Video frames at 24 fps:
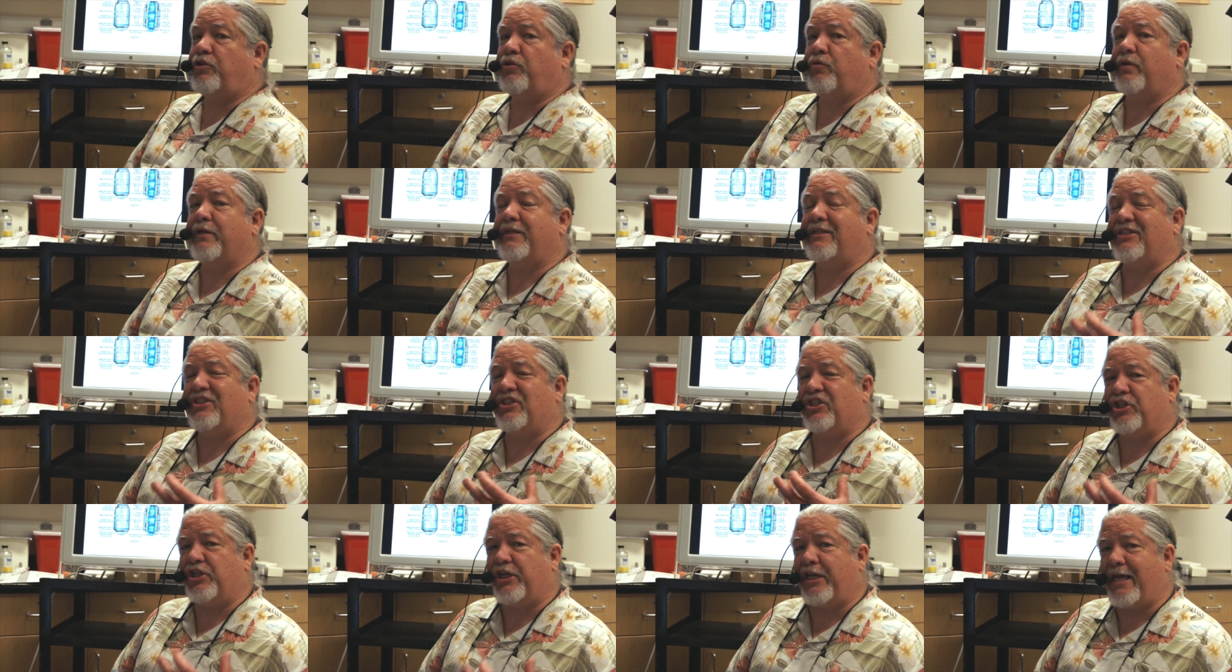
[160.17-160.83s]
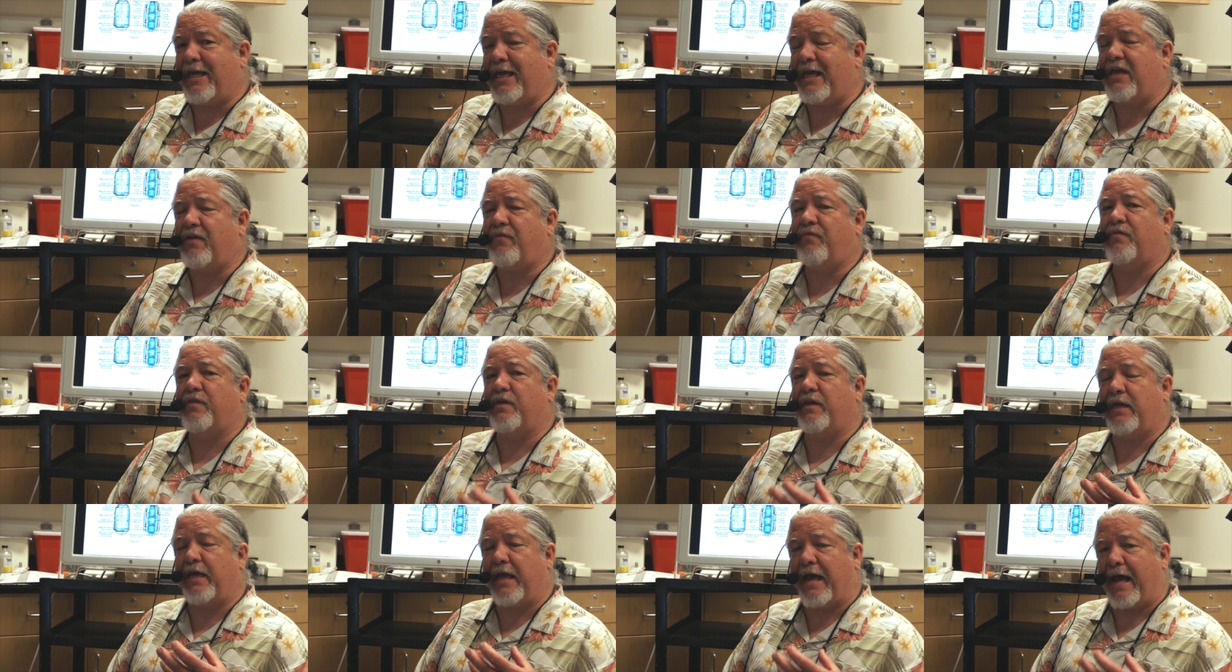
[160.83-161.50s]
to
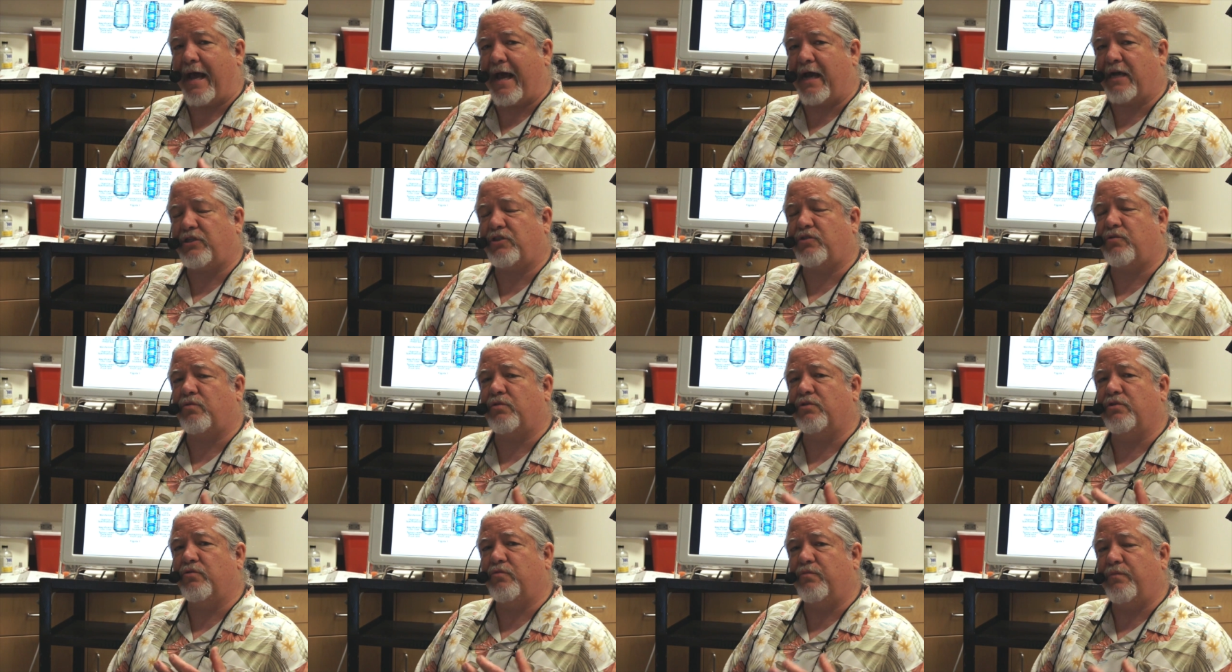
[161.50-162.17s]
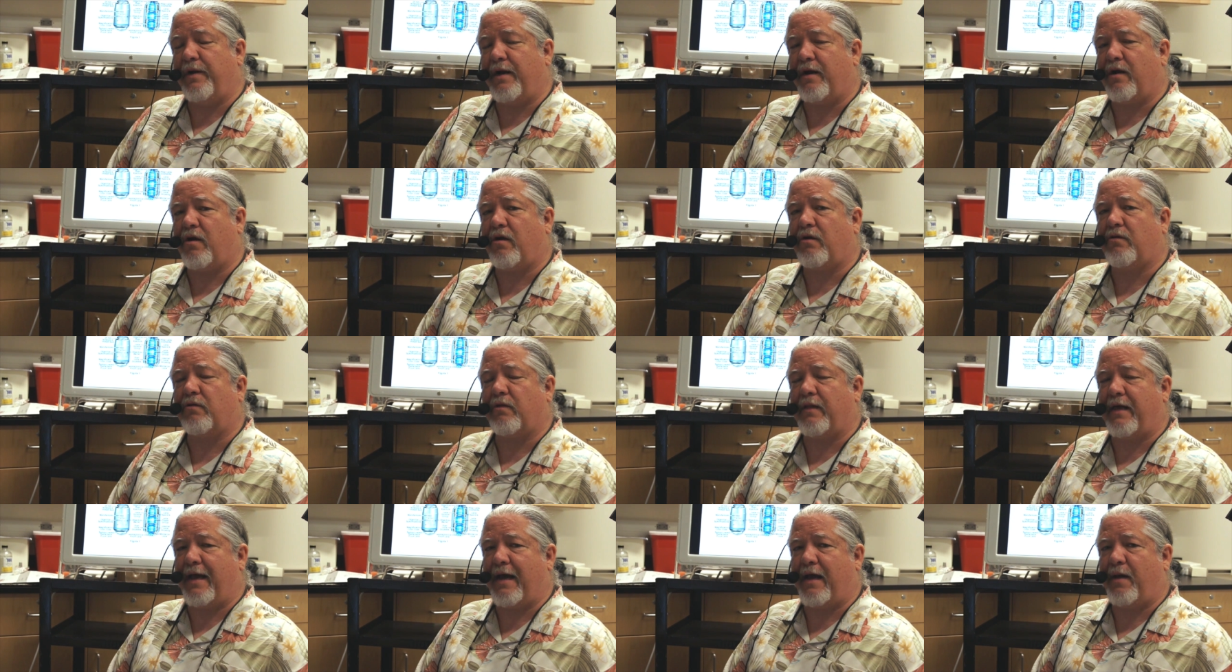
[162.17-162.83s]
achieve the actual
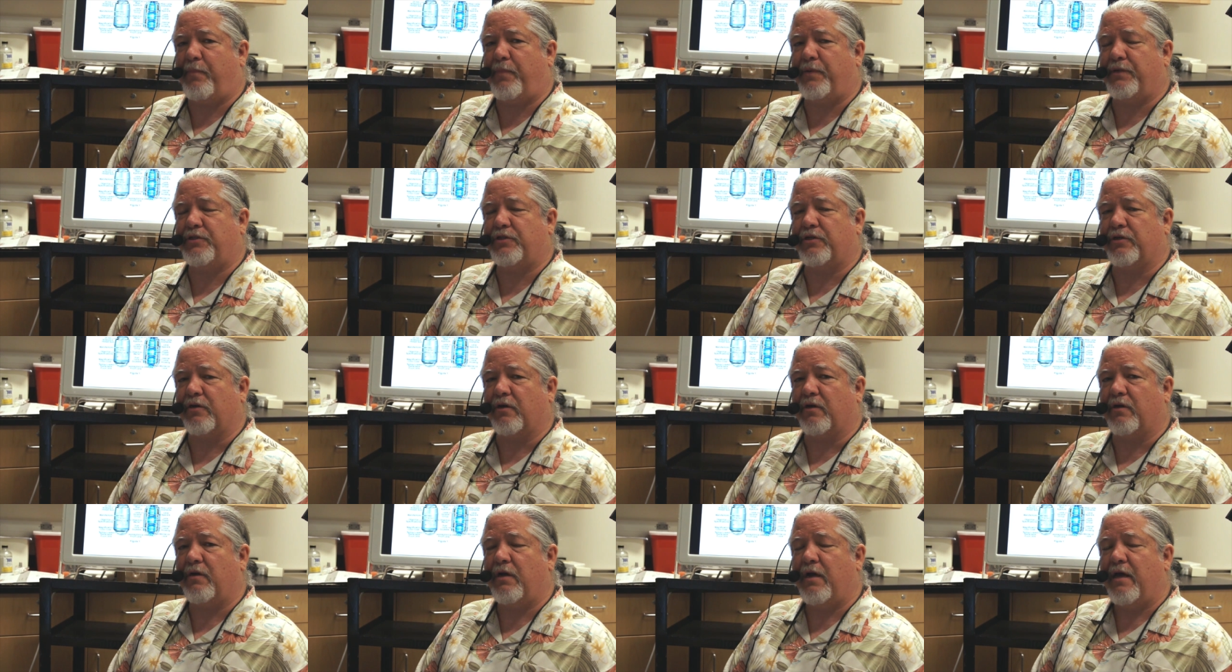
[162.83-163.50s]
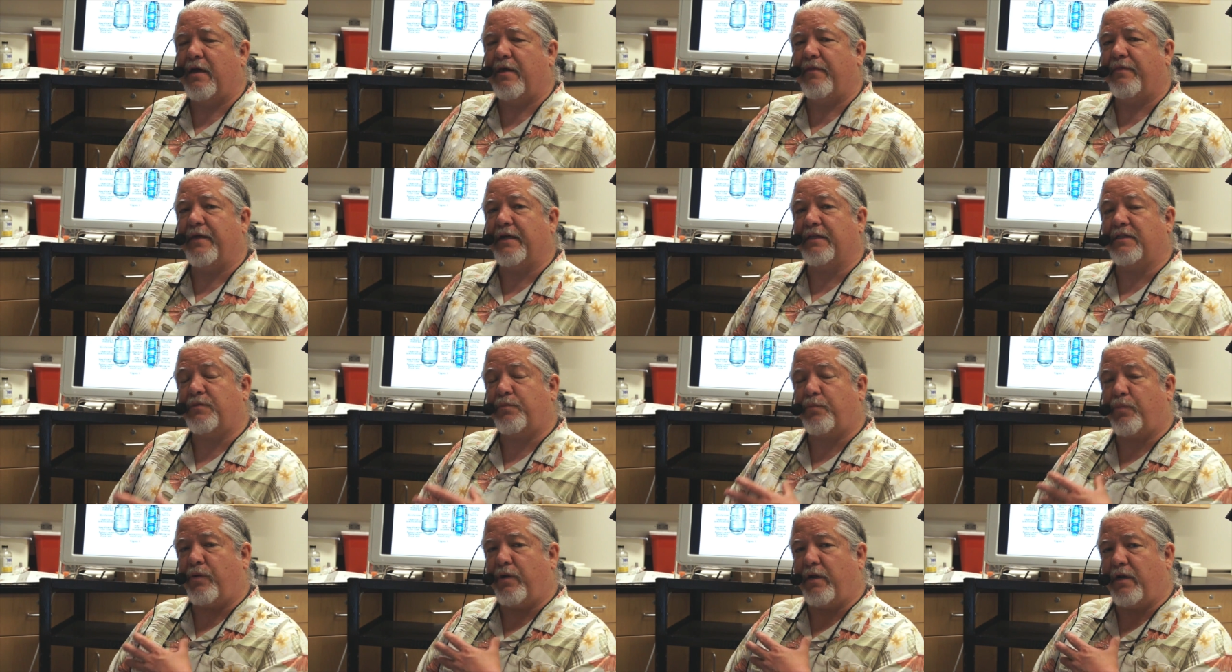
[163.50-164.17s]
numerical aperture
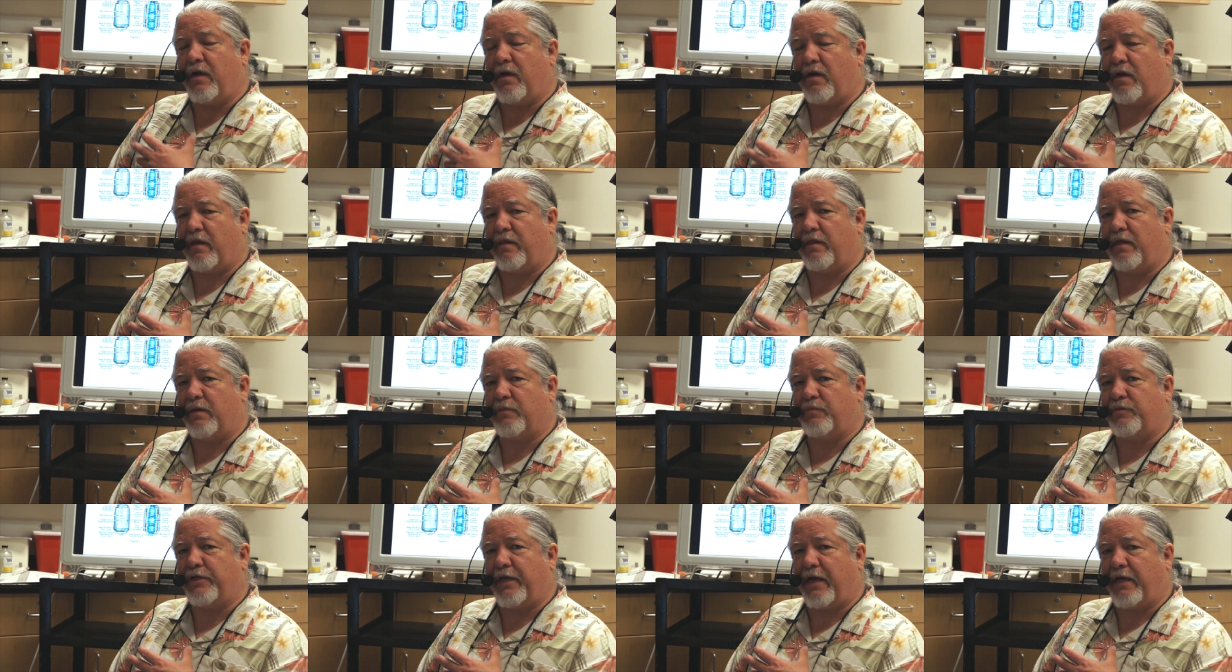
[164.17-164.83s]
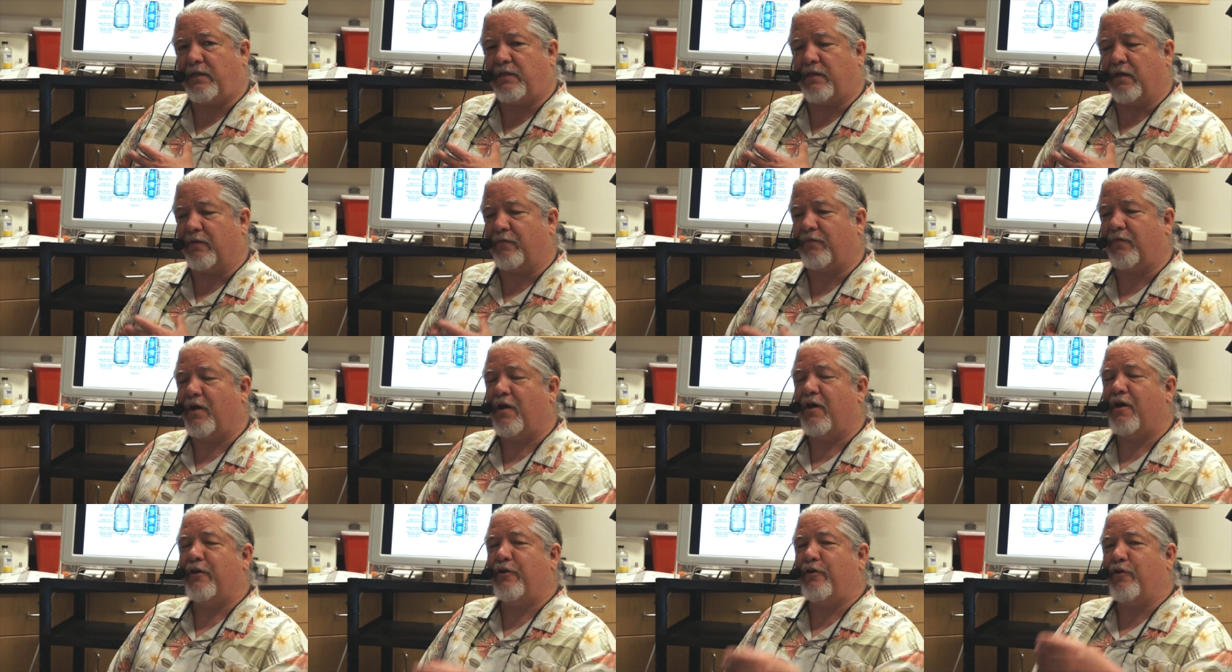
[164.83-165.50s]
that's printed on the objective,
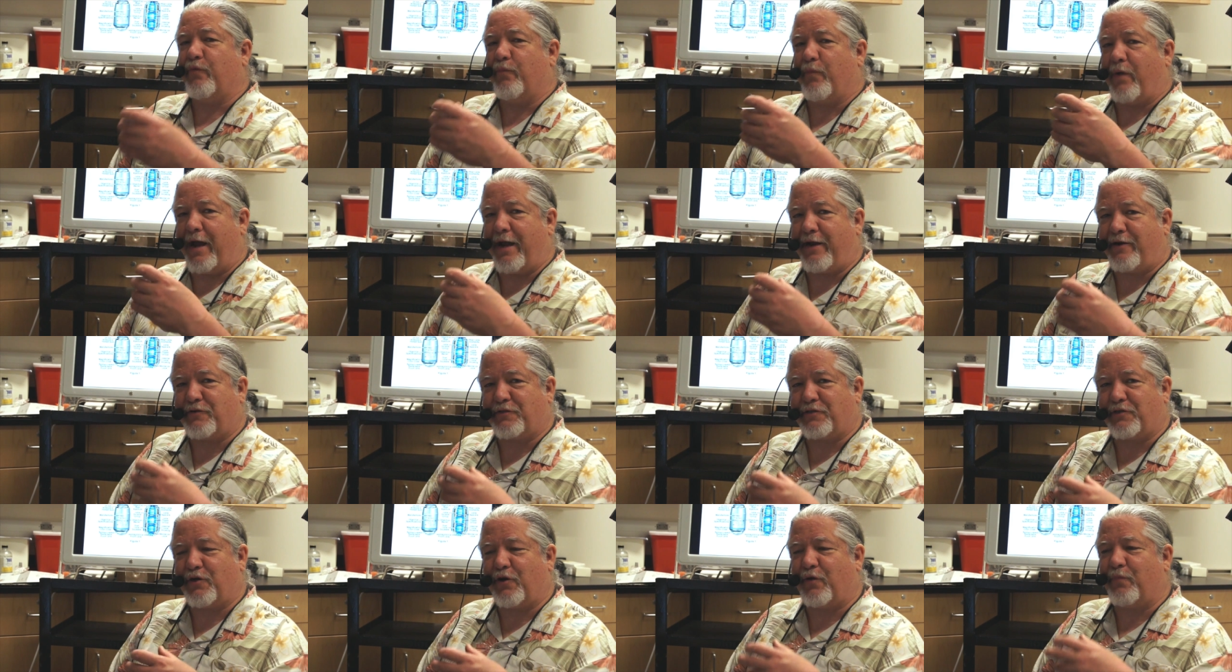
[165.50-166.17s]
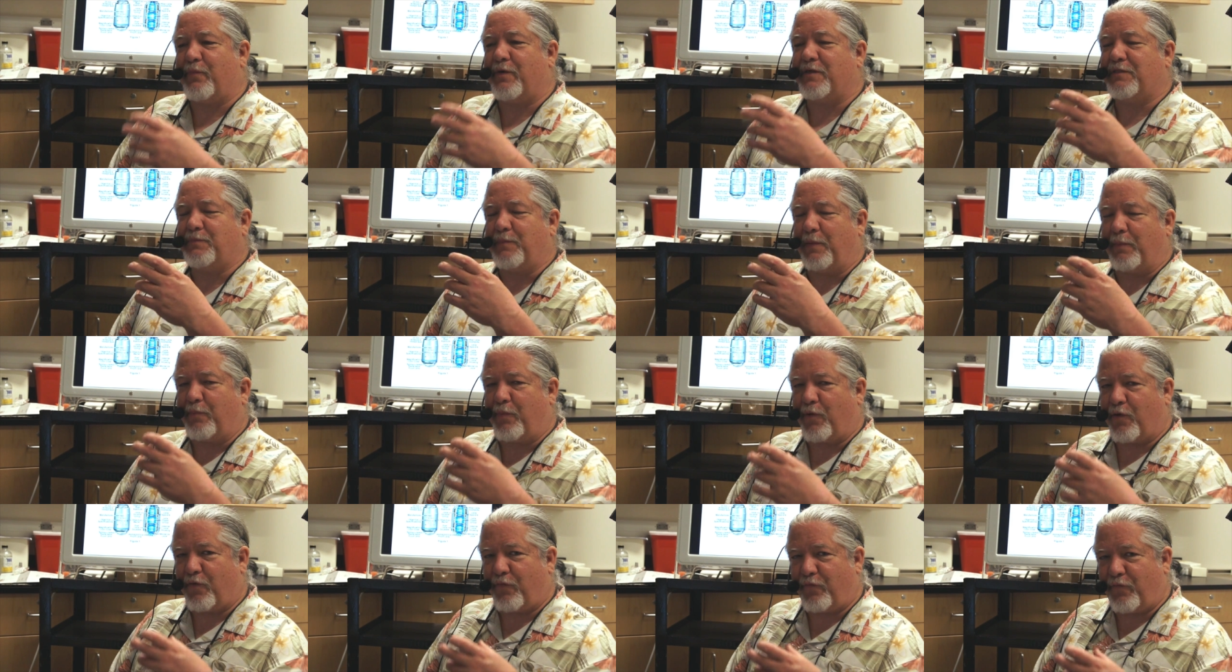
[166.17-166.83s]
your microscope must be
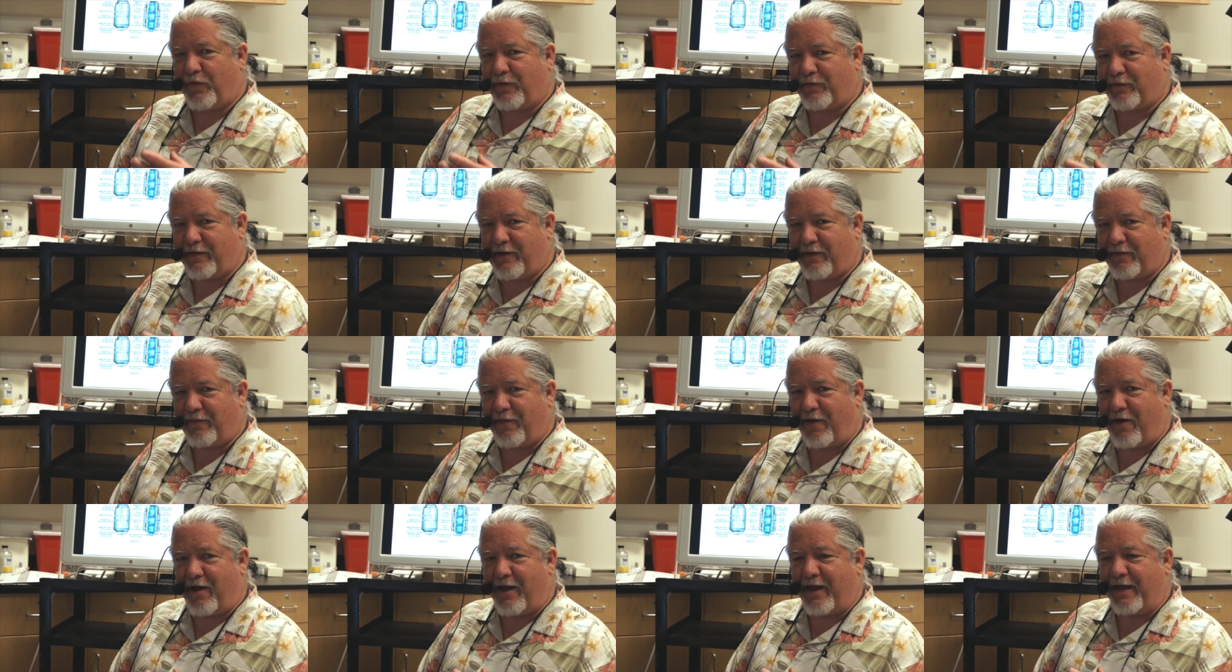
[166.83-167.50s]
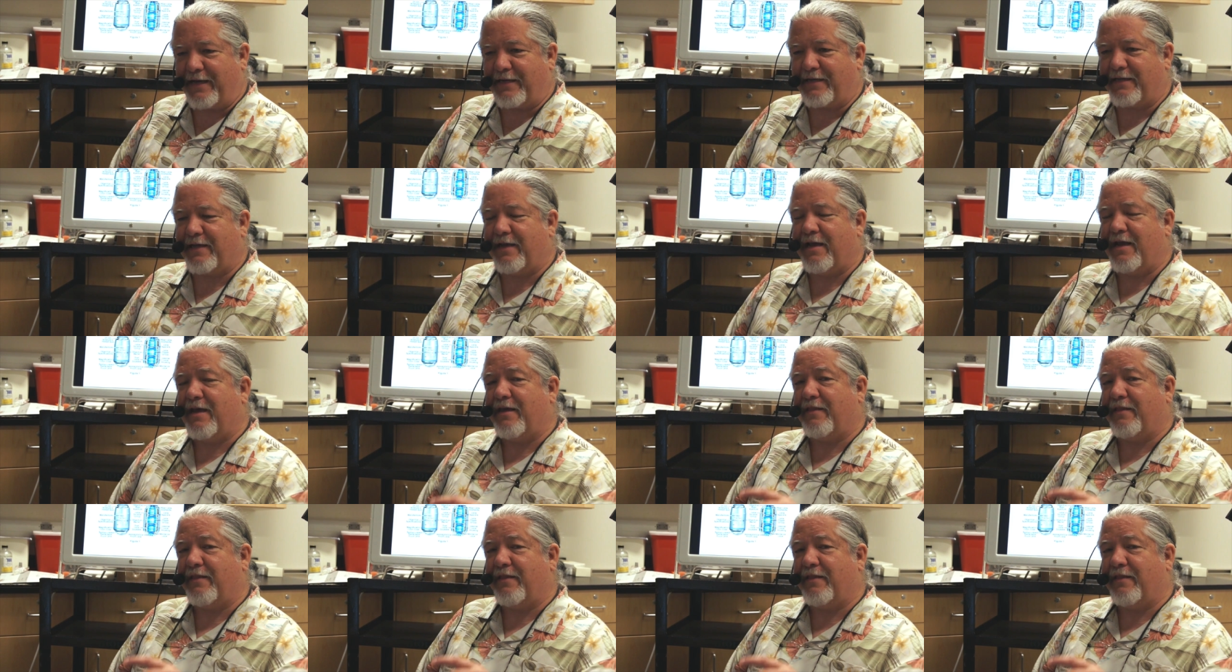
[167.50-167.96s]
perfectly aligned.